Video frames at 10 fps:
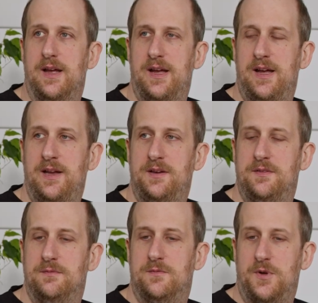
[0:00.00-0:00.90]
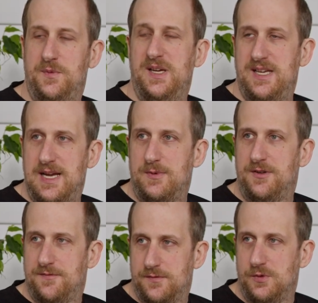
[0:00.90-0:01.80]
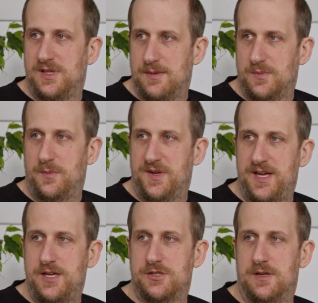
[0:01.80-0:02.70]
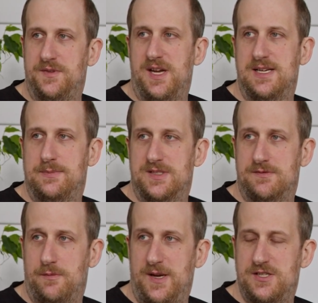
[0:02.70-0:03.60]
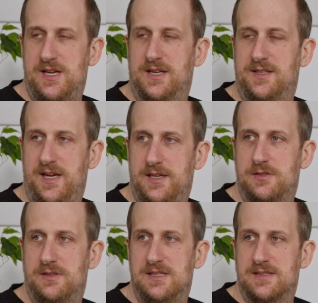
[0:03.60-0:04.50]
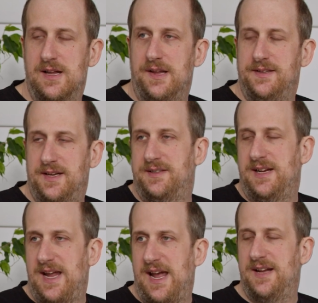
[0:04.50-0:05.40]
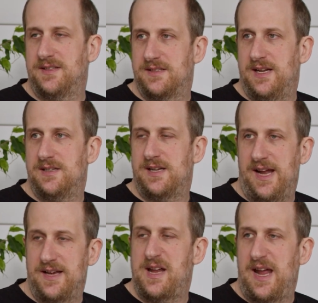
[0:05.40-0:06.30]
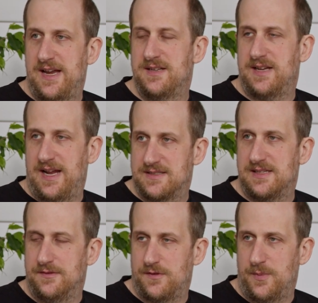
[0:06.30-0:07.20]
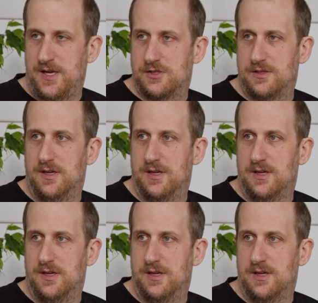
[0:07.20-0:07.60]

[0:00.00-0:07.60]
And what we enabled through the implementation of the enterprise information architecture is that they had that at hand as information,